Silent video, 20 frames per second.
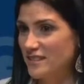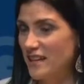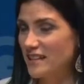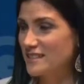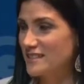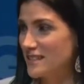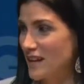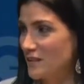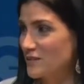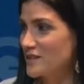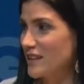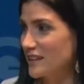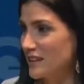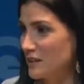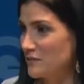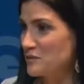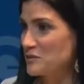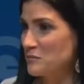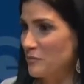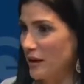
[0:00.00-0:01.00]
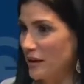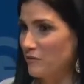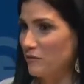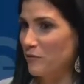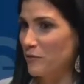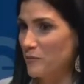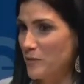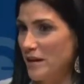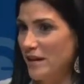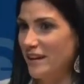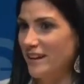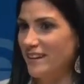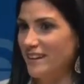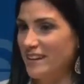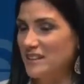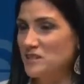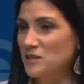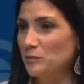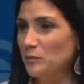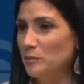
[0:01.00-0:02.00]
like it was made for me.
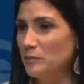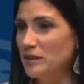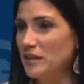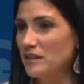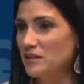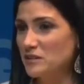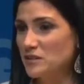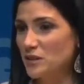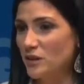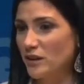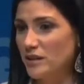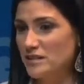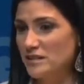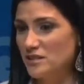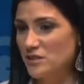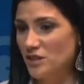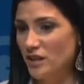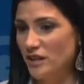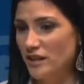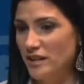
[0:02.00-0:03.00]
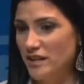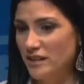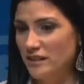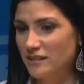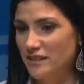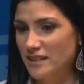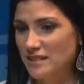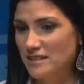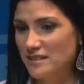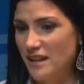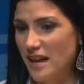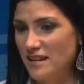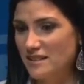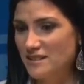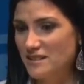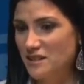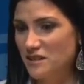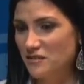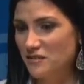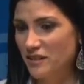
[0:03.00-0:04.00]
And so we began this crazy journey that's
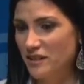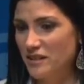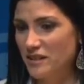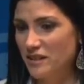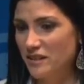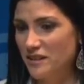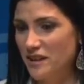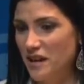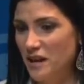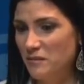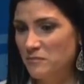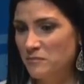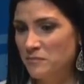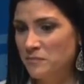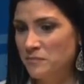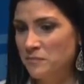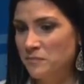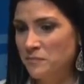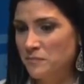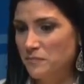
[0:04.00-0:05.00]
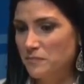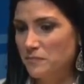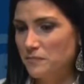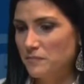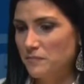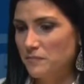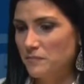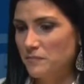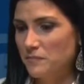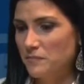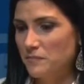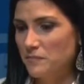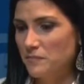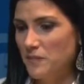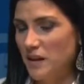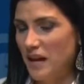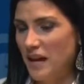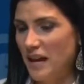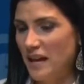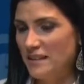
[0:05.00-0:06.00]
lasted over a year now.
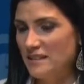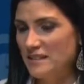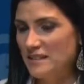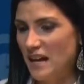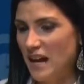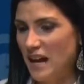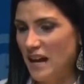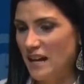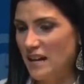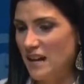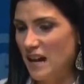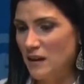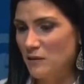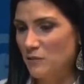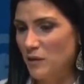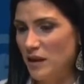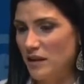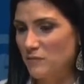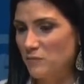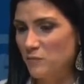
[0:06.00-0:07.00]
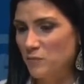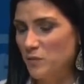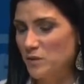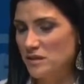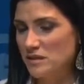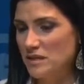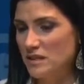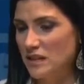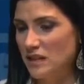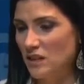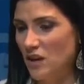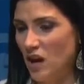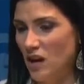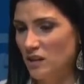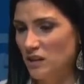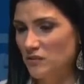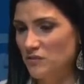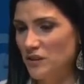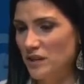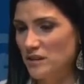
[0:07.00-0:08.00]
And I was thinking
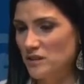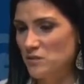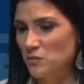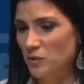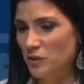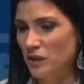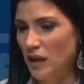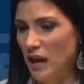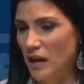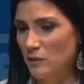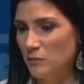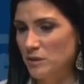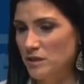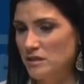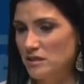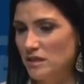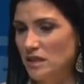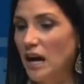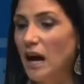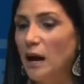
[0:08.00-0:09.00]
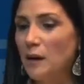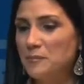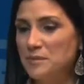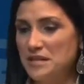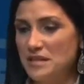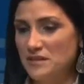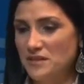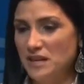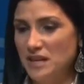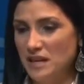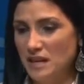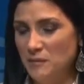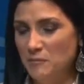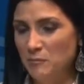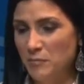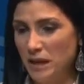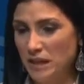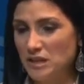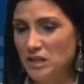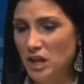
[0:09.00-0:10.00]
all of this when I was copying the
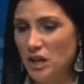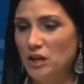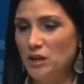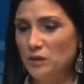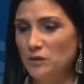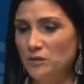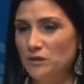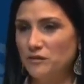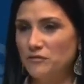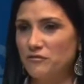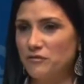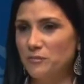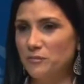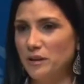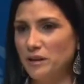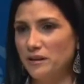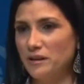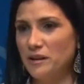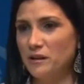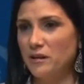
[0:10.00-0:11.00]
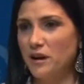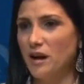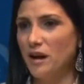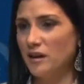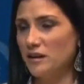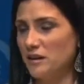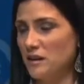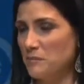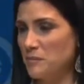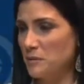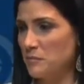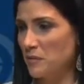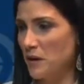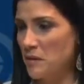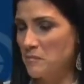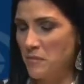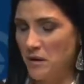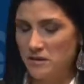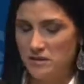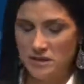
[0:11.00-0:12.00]
embed code from Larry O'Connor up at
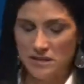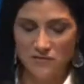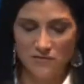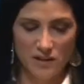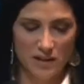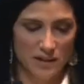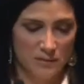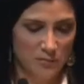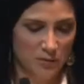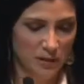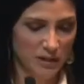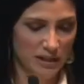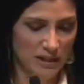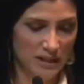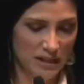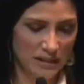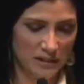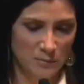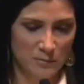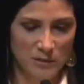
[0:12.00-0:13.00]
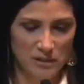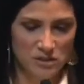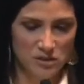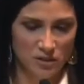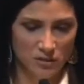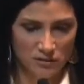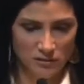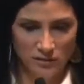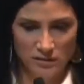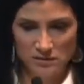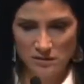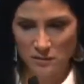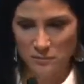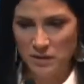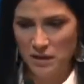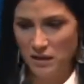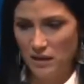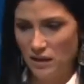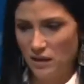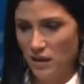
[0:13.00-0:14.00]
Breitbart TV, putting it into
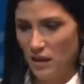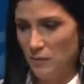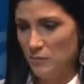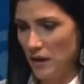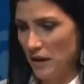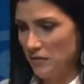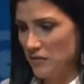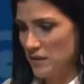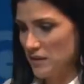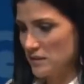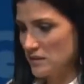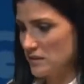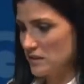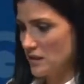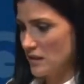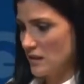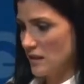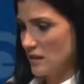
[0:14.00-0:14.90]
BigJournalism about this